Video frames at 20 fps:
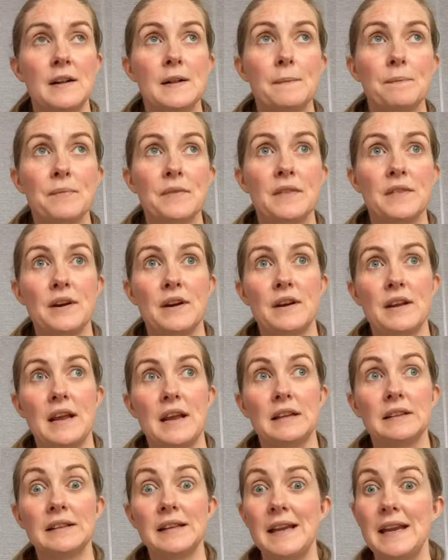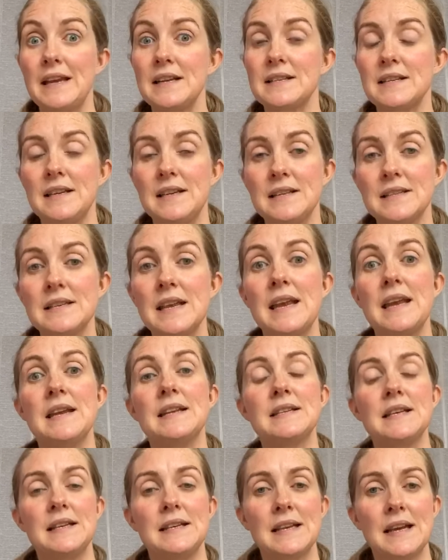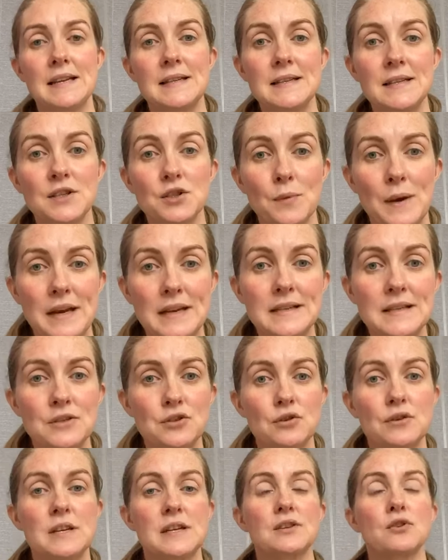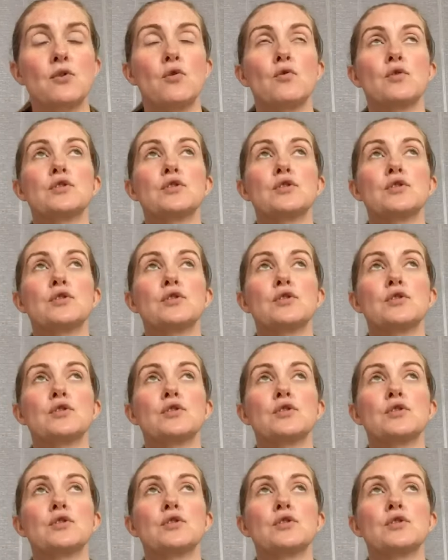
their late teens, 18, 19, 20, do this course.